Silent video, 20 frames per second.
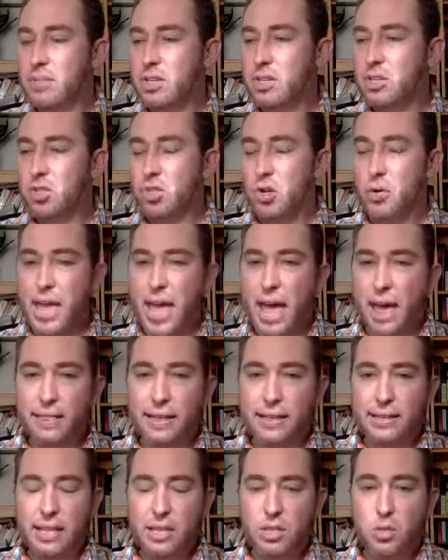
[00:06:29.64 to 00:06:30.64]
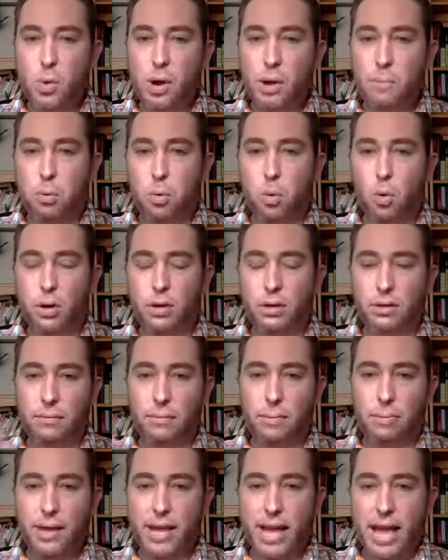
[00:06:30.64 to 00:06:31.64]
So yeah, that's one
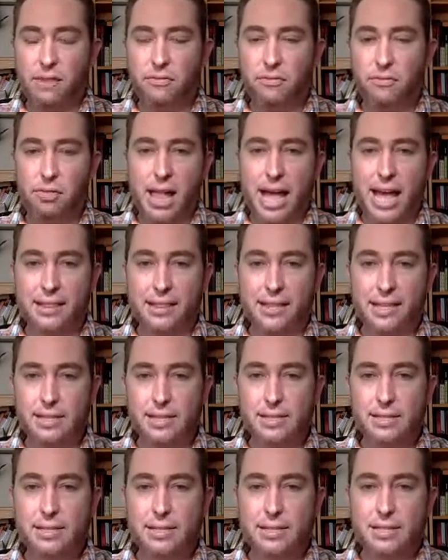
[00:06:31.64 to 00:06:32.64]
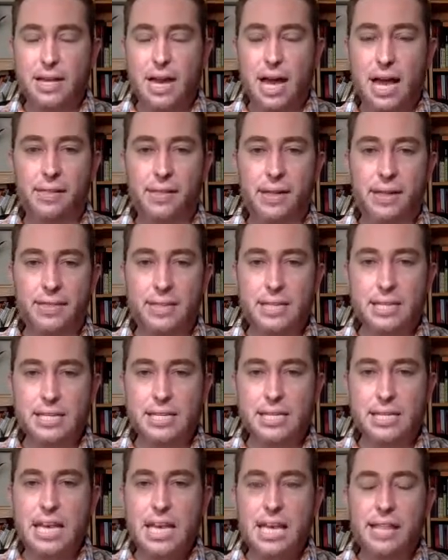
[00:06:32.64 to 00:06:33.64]
important, let me kind of highlight
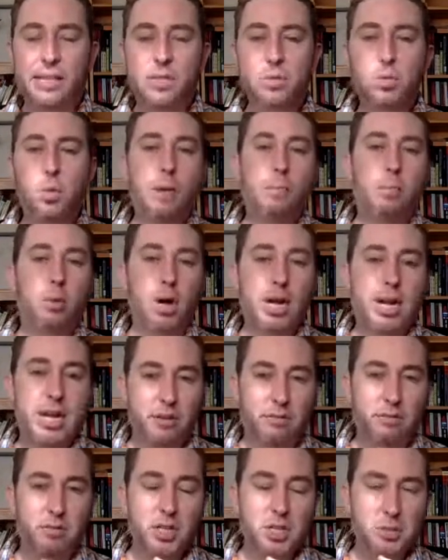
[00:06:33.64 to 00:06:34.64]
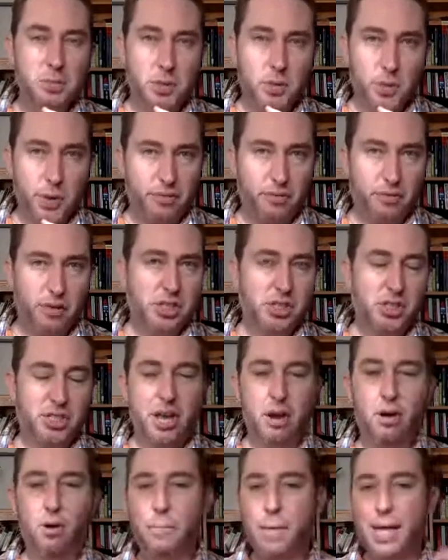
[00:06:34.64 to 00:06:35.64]
this. That's one important difference between French
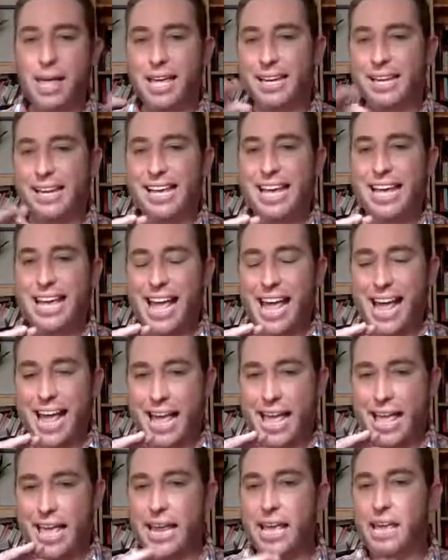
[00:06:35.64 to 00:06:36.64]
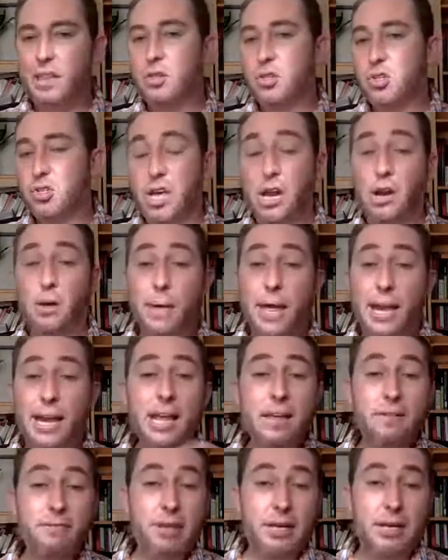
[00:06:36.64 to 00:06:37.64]
settlement and English settlement, and
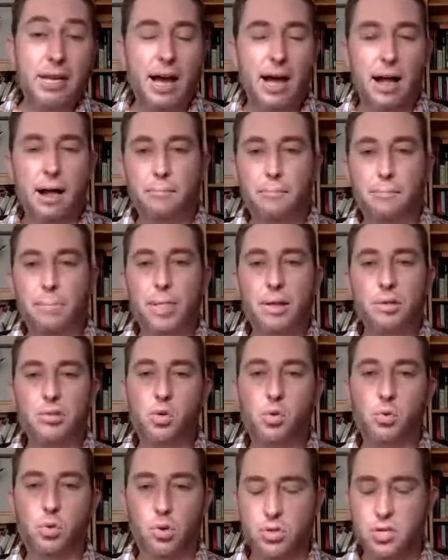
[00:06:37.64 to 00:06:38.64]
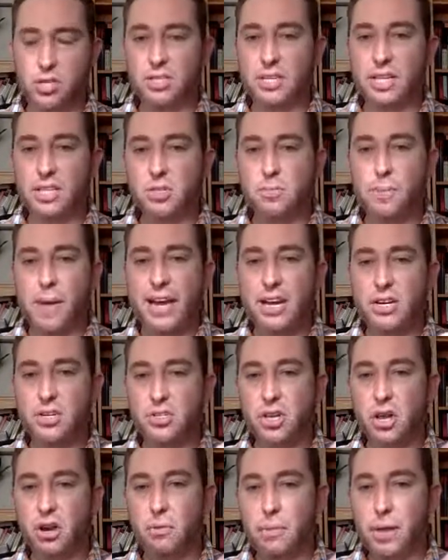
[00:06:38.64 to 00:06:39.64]
even to a large extent Spanish
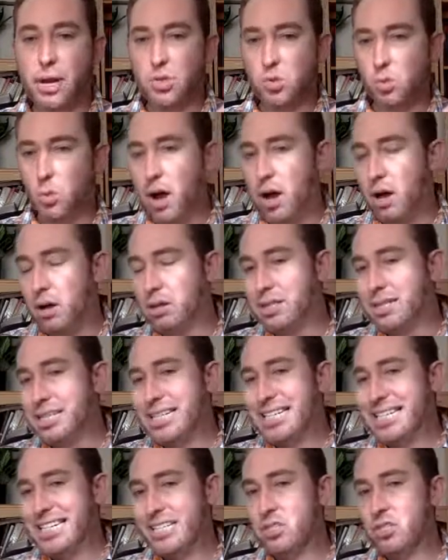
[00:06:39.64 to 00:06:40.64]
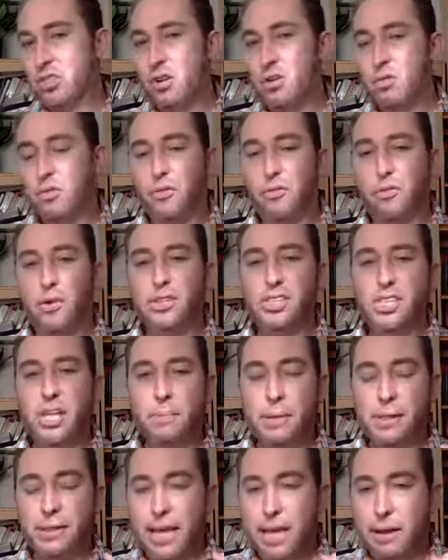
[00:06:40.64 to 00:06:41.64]
settlement as well. So the French
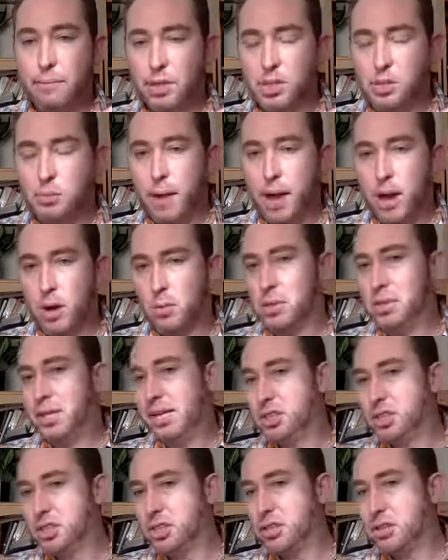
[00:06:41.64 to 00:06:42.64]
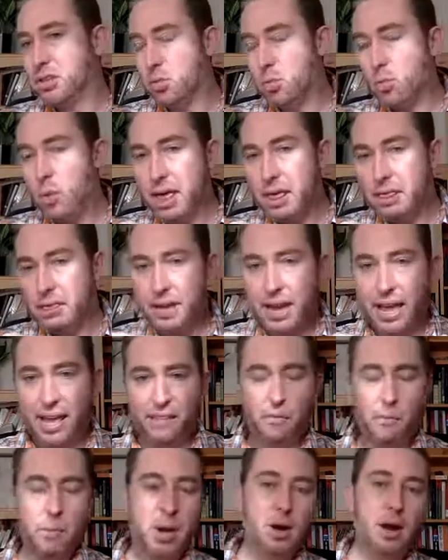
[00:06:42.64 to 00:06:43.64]
typically had much better relations with
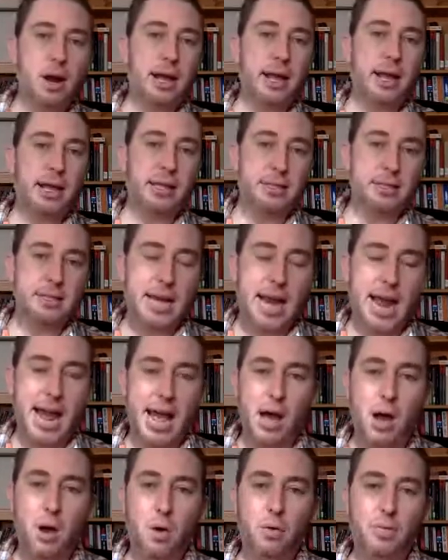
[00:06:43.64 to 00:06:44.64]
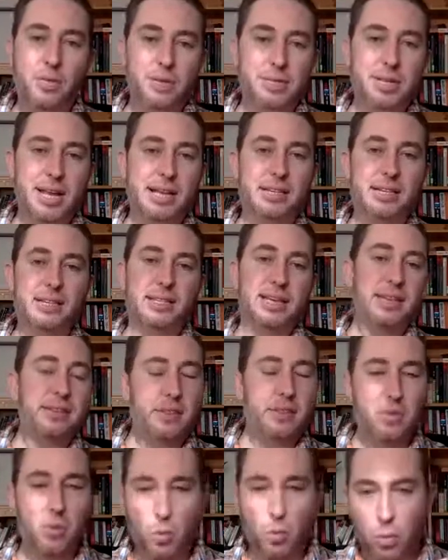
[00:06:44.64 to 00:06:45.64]
Native Americans. Now, there's not to say
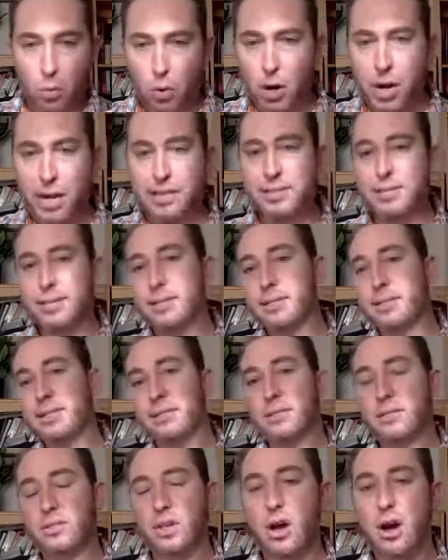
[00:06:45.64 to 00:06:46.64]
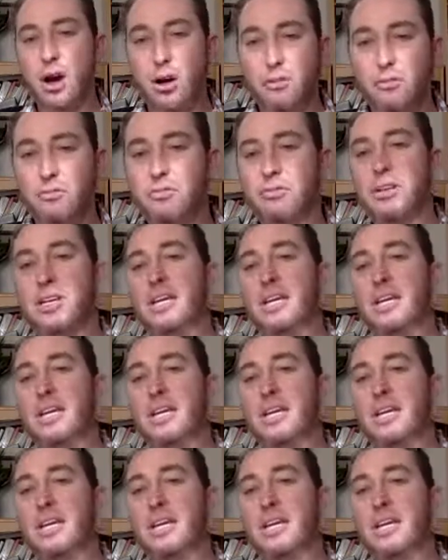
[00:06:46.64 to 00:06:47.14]
that there weren't instances of